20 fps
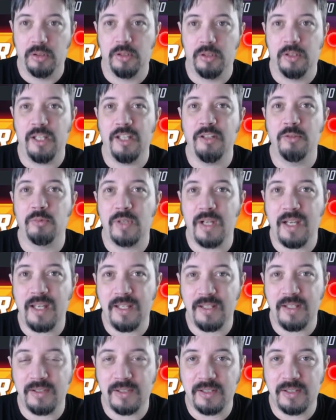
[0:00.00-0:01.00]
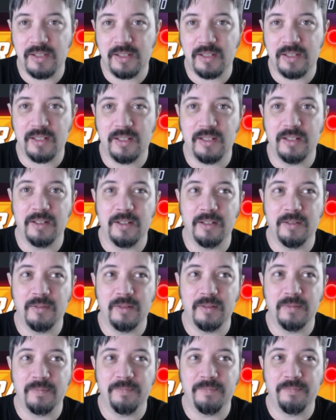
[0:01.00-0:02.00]
in raids.
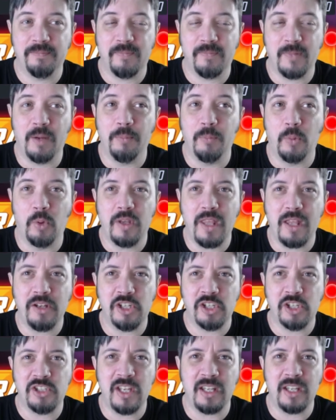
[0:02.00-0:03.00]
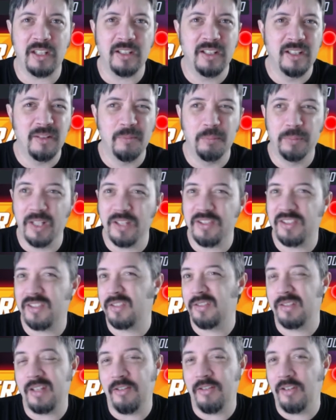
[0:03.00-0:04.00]
More on that in just a second.
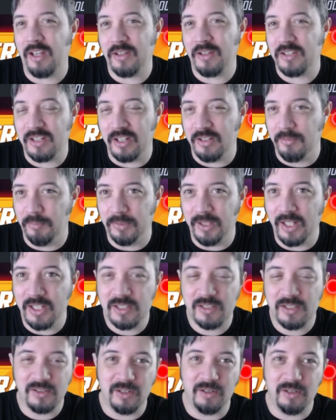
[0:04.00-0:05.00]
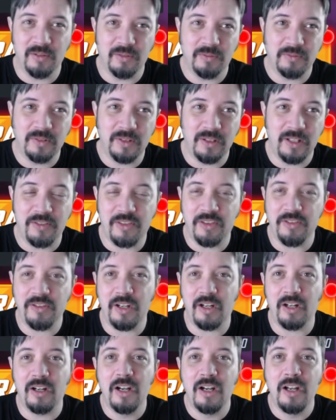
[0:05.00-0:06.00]
Blitz, everything's good in Blitz, so nothing
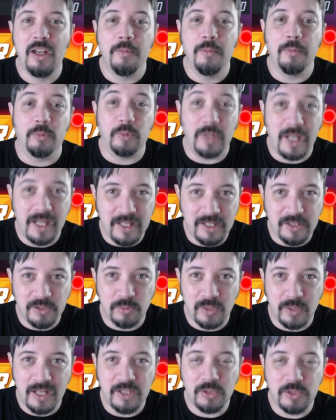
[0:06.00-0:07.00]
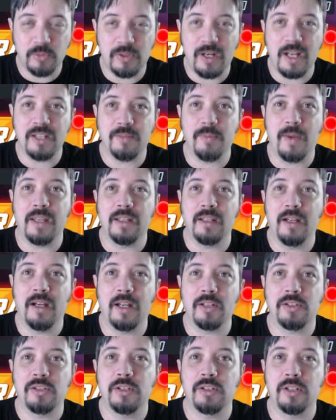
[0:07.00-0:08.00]
there. Raids, my
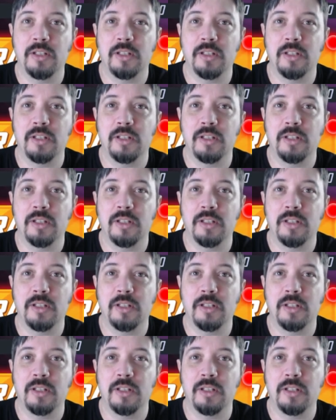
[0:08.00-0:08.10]
gosh.